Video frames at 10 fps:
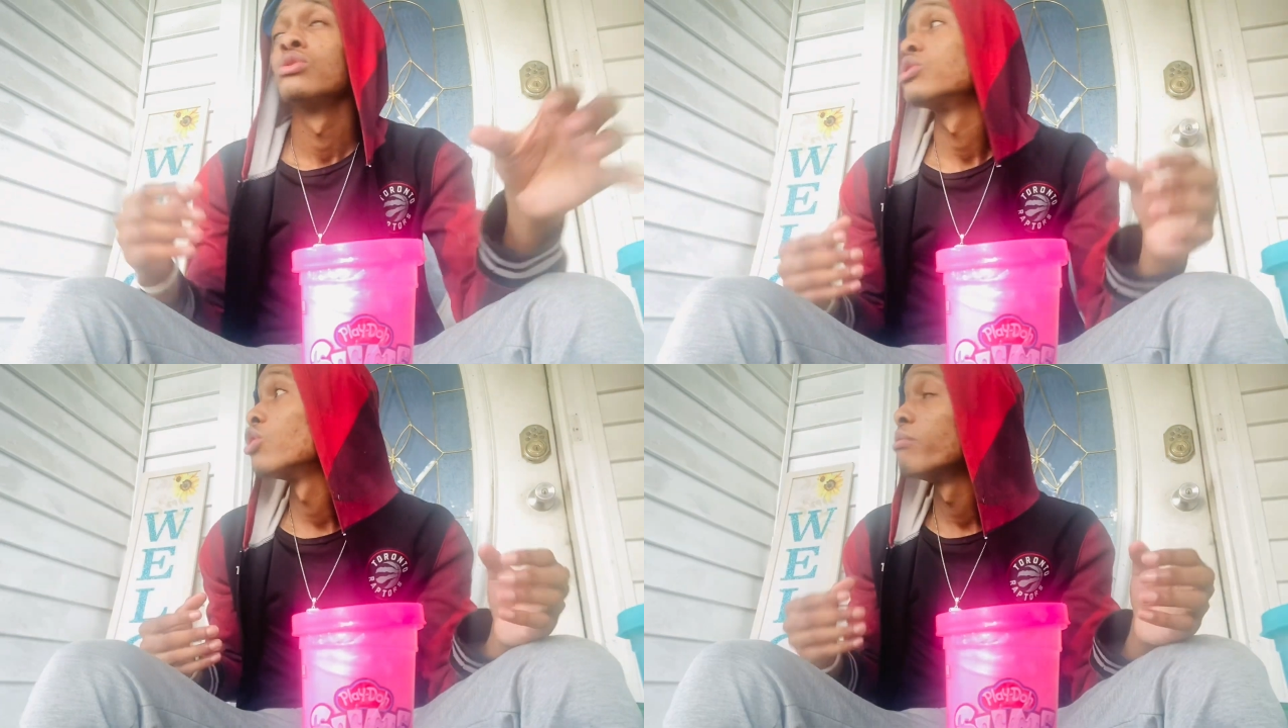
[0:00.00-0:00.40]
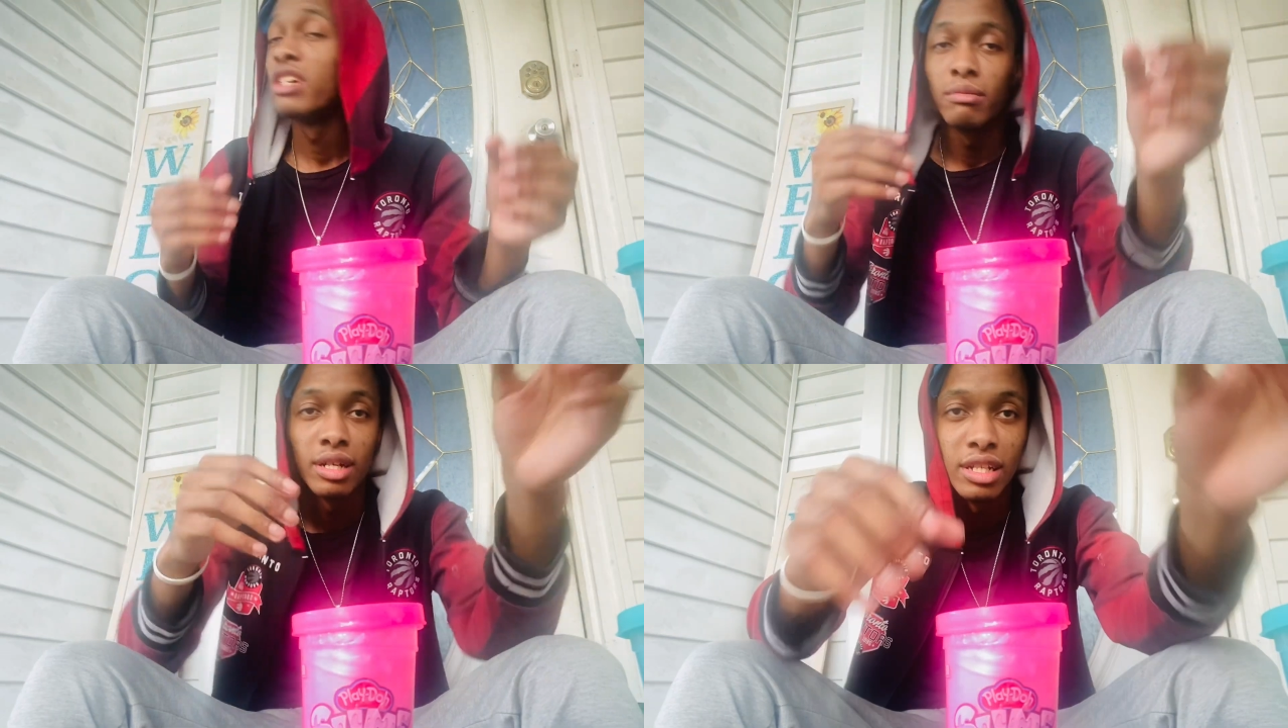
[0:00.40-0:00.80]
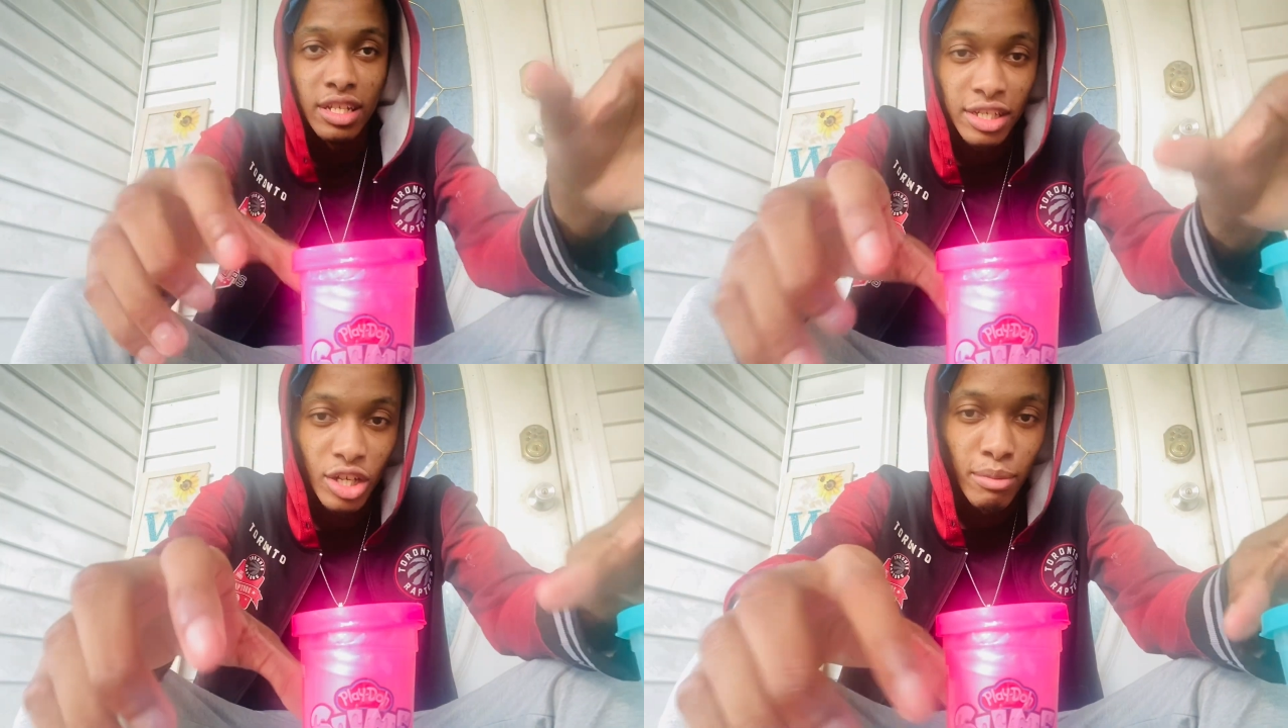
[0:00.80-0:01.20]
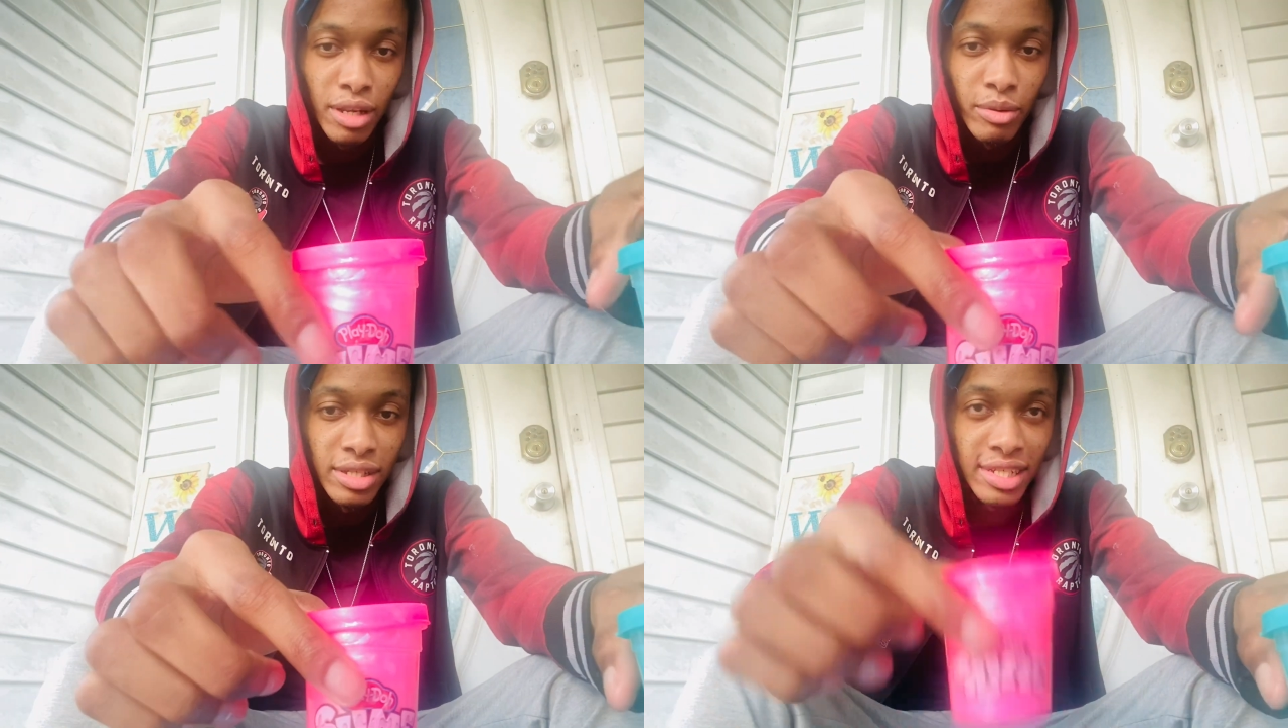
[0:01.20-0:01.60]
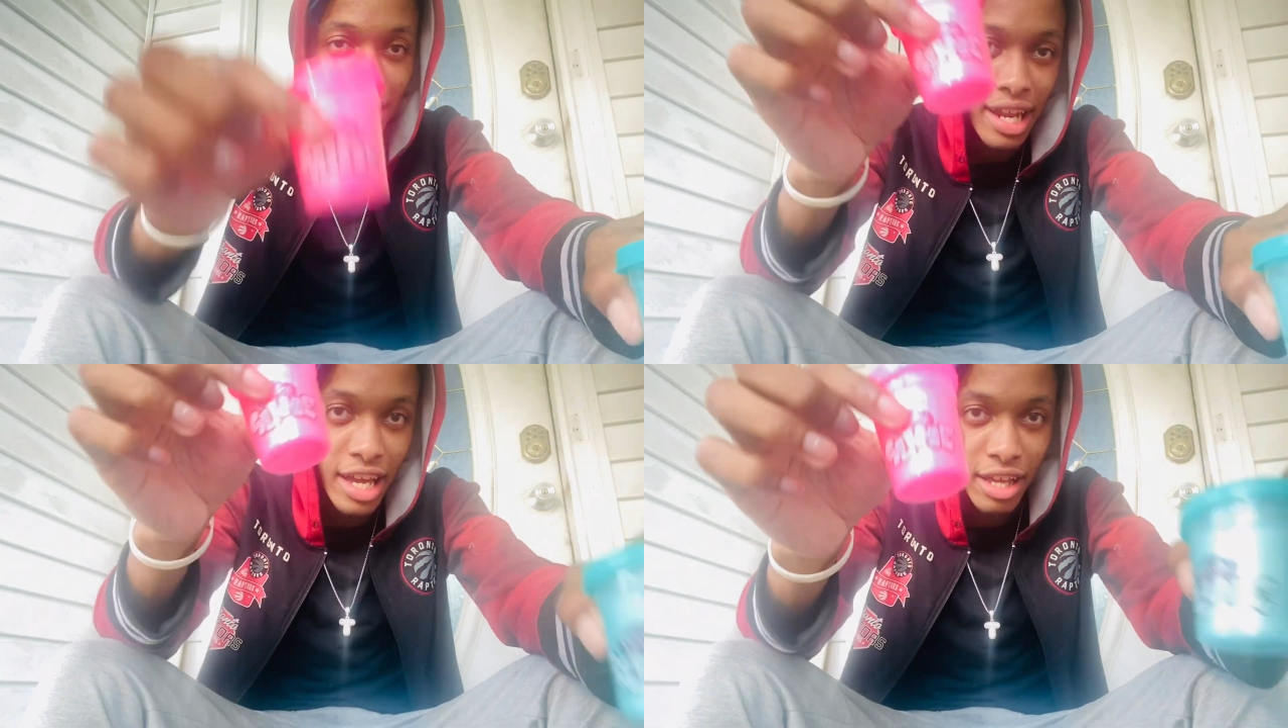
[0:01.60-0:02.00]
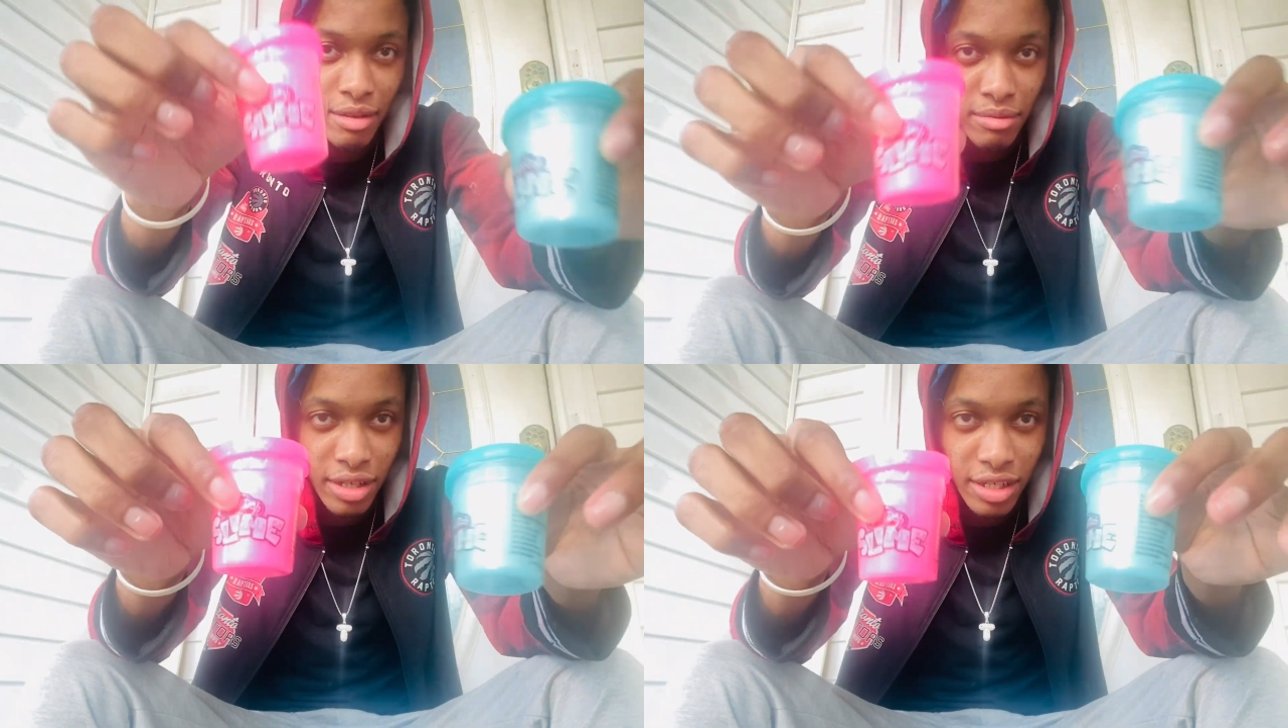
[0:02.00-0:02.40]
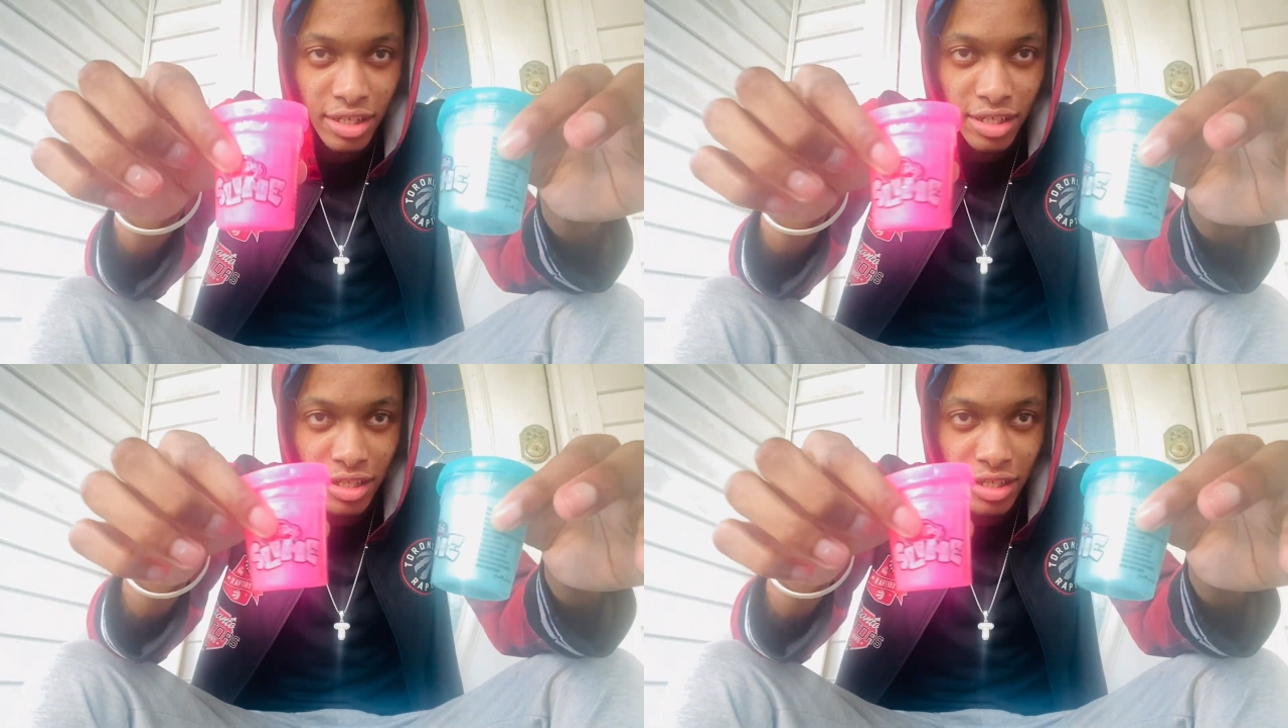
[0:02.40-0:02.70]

So me and my niece gonna play with the slime, cause,